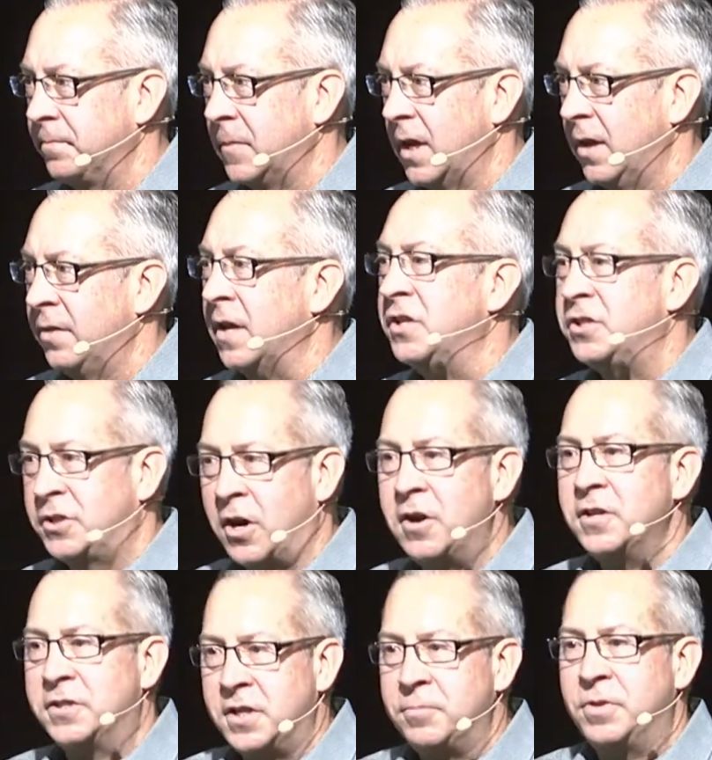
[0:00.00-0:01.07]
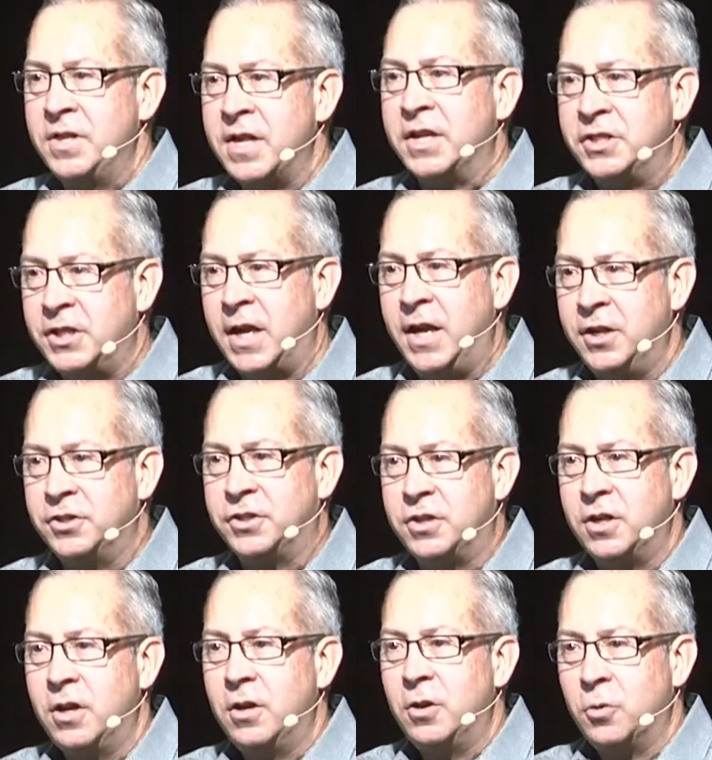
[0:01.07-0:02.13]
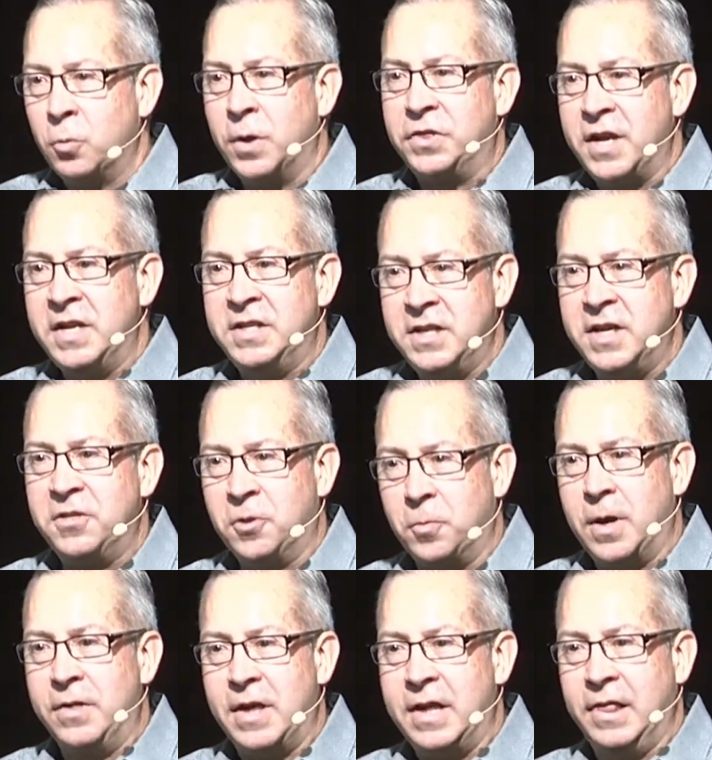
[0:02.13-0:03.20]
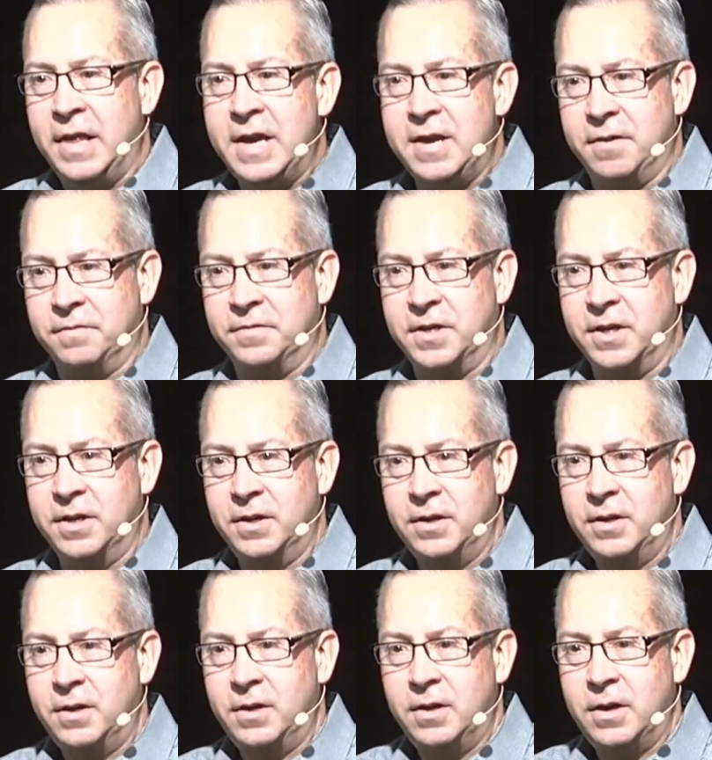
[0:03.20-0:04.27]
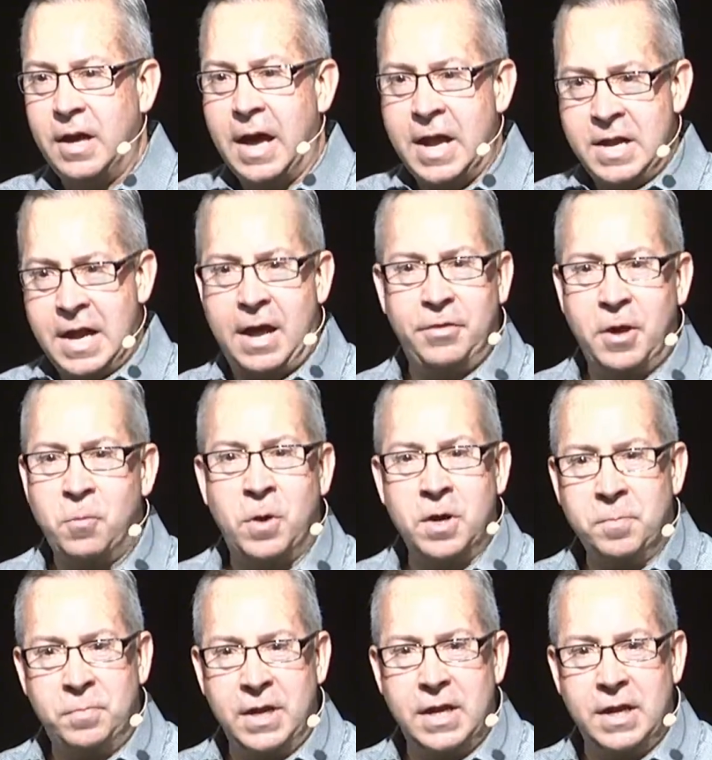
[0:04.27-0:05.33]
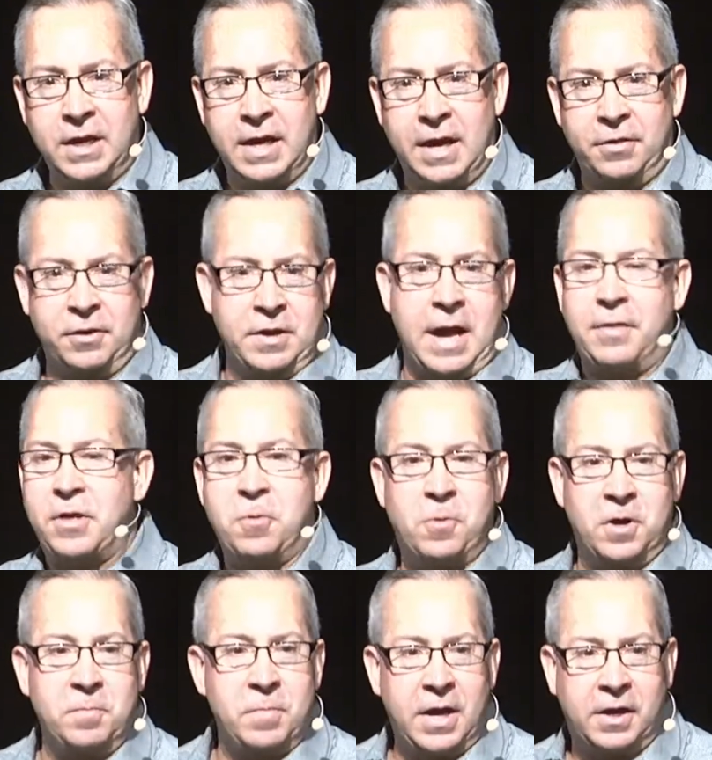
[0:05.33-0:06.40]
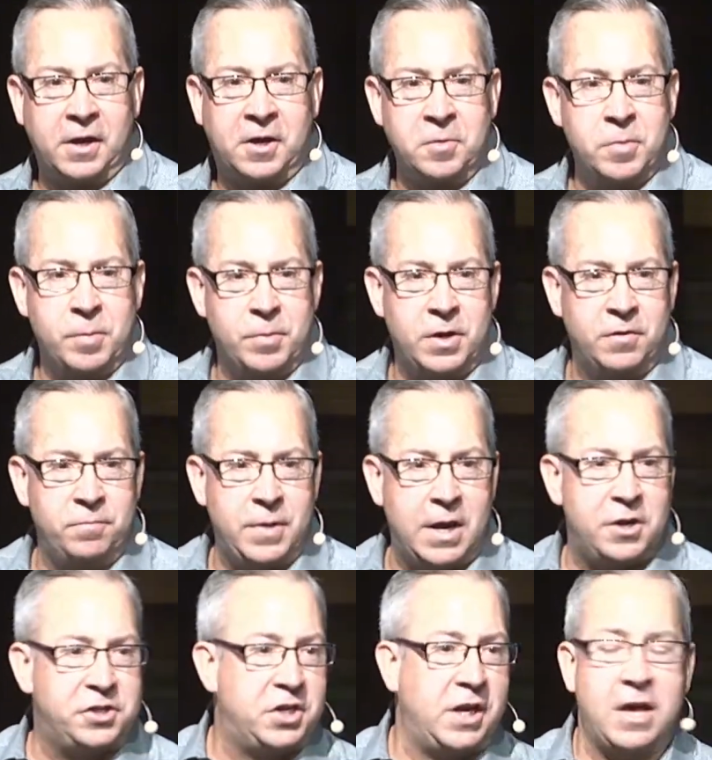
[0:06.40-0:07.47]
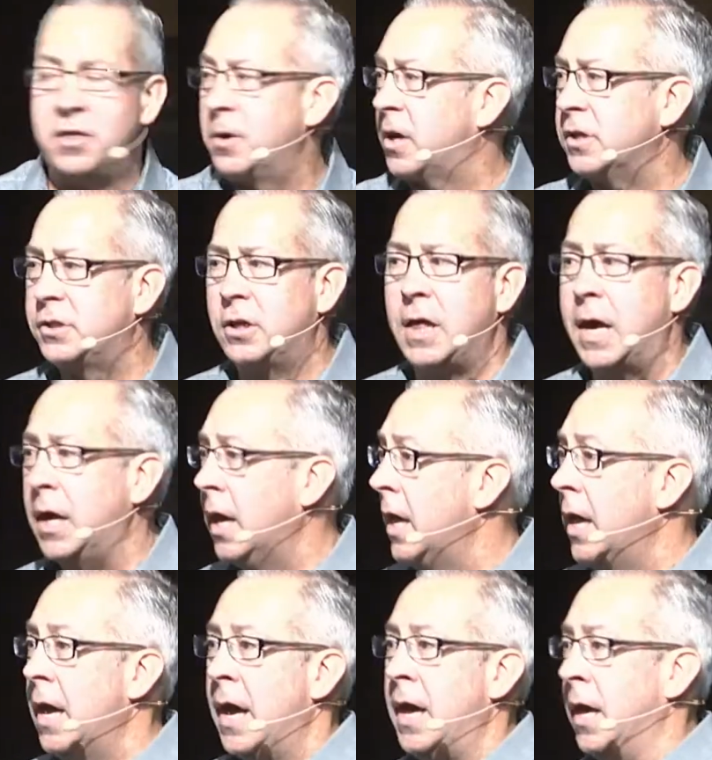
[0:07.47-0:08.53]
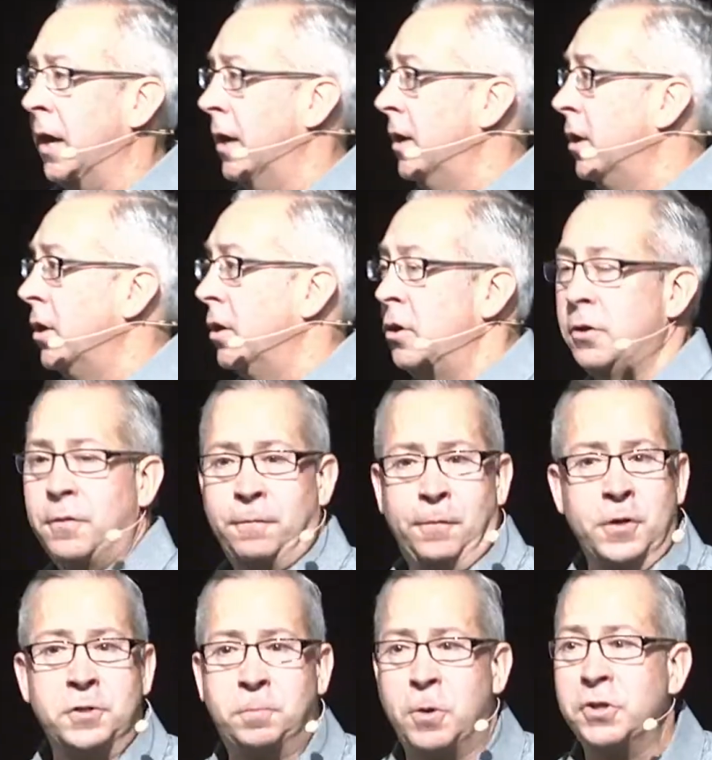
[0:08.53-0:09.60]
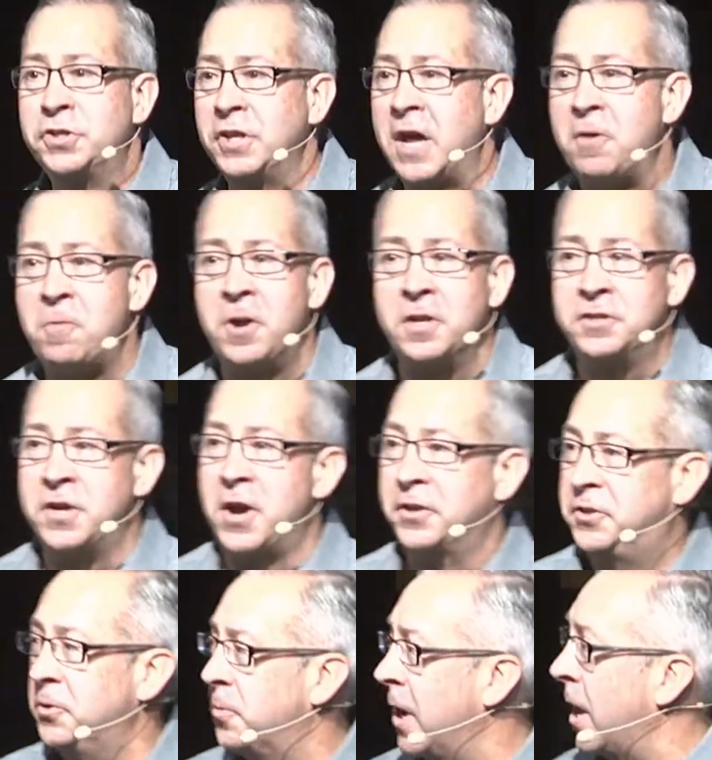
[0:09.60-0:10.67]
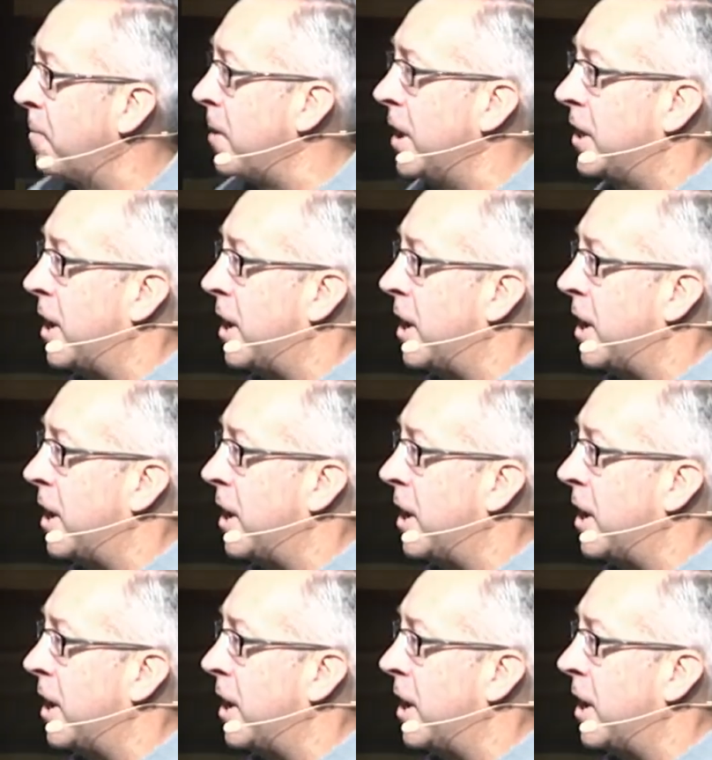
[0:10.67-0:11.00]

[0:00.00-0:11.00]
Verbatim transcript: They started something that changed what they did, the way they lived. And now they want to be together. Now they want to make a commitment of marriage together because they're like, hey, you're the first person I want to talk to when I wake up